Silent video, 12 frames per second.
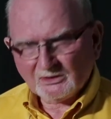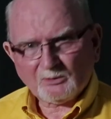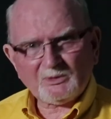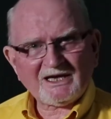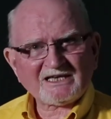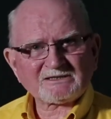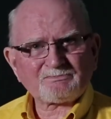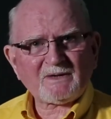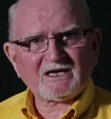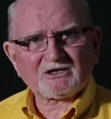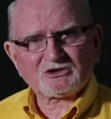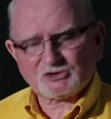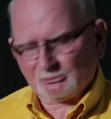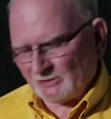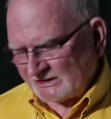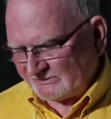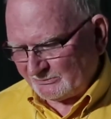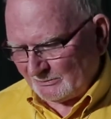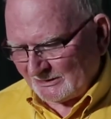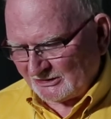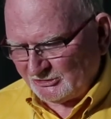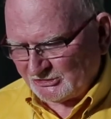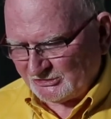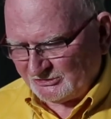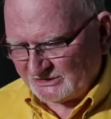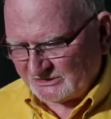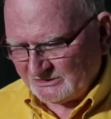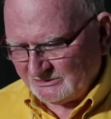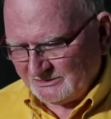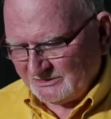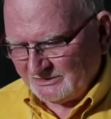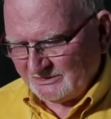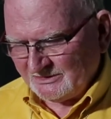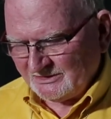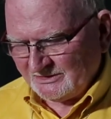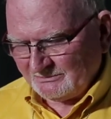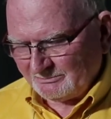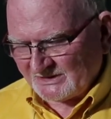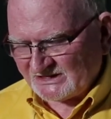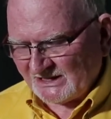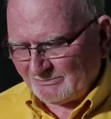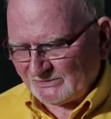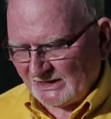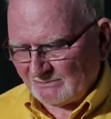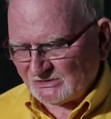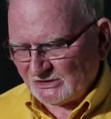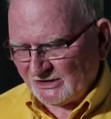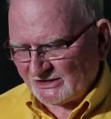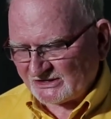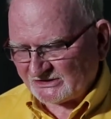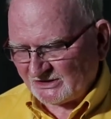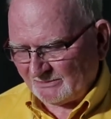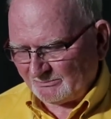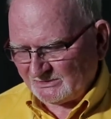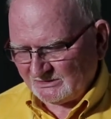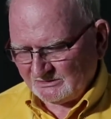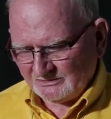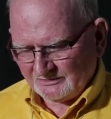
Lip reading: We expect so much from our clinicians, but sometimes they are stumped.